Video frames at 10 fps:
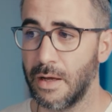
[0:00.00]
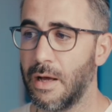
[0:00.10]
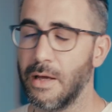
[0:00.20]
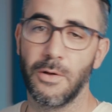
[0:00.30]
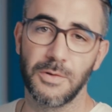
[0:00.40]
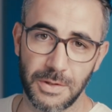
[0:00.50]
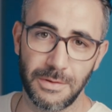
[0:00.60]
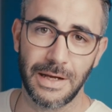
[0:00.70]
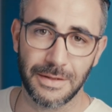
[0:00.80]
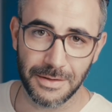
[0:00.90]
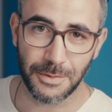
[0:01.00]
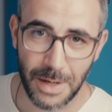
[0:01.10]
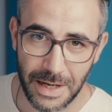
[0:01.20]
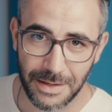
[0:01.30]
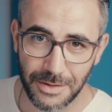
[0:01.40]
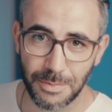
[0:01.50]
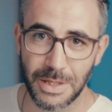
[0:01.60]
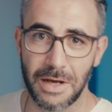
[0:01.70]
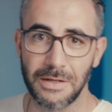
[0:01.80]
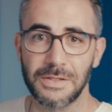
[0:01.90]
I also like the grain, to be
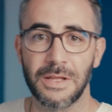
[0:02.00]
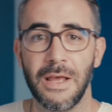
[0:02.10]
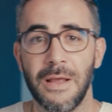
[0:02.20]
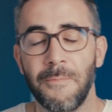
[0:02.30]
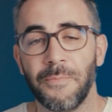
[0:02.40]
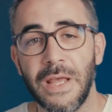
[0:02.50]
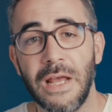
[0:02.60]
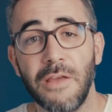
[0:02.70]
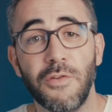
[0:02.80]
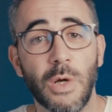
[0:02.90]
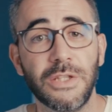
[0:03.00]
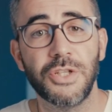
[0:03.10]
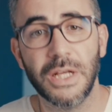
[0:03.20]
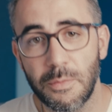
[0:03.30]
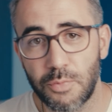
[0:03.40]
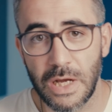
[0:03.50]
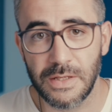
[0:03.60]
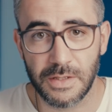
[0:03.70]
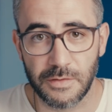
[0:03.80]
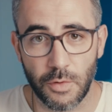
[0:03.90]
honest. And if you want to check the
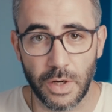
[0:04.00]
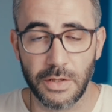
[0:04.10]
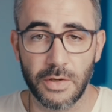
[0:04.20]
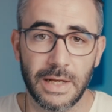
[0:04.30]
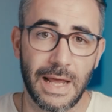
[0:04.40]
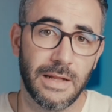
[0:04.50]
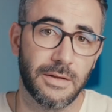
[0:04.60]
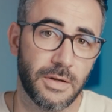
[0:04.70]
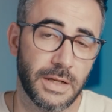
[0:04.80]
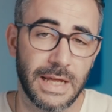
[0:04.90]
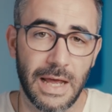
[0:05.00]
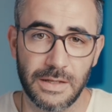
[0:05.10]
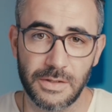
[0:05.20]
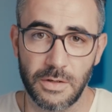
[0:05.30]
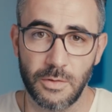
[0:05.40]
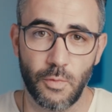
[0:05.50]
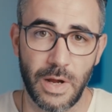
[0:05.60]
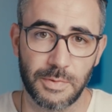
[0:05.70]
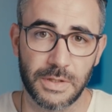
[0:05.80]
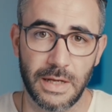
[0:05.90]
prices for it, you can enter the Dehancer
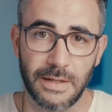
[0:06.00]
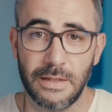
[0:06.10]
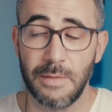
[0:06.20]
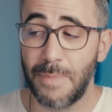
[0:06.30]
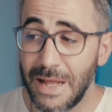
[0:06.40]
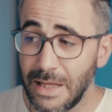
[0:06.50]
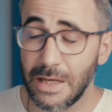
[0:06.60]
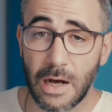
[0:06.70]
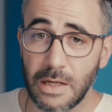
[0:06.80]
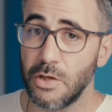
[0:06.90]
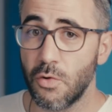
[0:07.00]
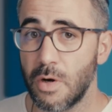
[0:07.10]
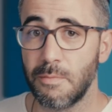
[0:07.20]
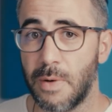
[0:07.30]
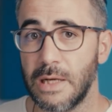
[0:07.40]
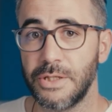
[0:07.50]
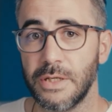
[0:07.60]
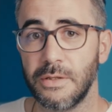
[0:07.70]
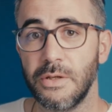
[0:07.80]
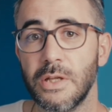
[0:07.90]
website. Depending on your
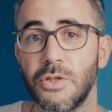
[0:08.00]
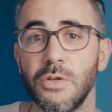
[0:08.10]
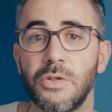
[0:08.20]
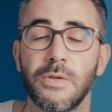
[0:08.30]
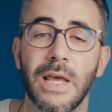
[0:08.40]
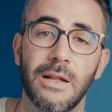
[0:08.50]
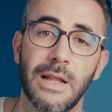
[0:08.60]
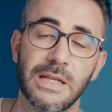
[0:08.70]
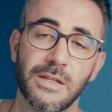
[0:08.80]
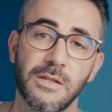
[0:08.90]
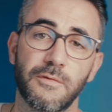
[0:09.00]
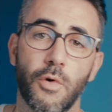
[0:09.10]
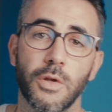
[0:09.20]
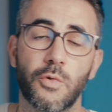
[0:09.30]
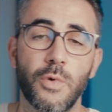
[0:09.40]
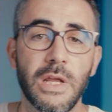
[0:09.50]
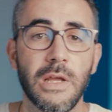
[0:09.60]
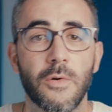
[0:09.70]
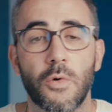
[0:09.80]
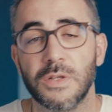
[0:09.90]
budget, you can choose to get a license for
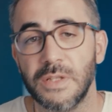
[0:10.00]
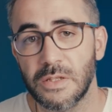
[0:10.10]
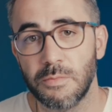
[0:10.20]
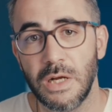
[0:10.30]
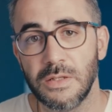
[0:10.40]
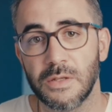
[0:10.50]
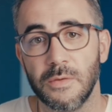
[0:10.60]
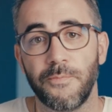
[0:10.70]
three or six months,